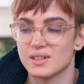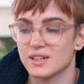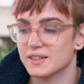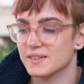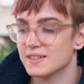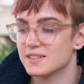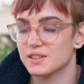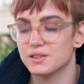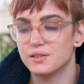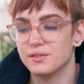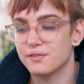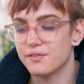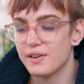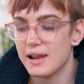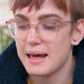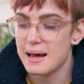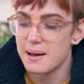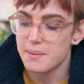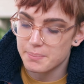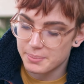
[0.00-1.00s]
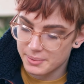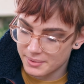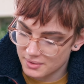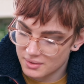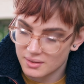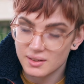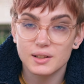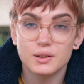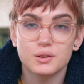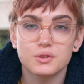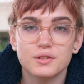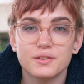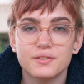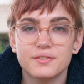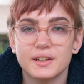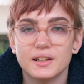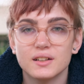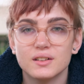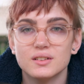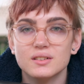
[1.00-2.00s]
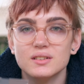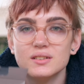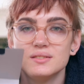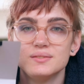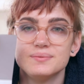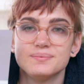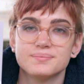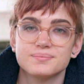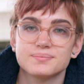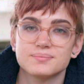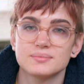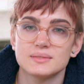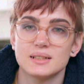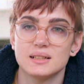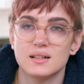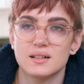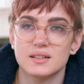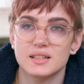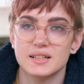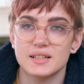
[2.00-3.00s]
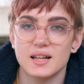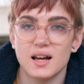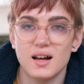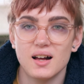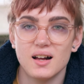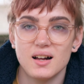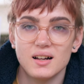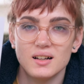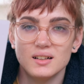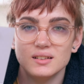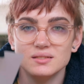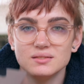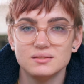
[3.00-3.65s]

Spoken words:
This little flap, little reveal. Ta-da!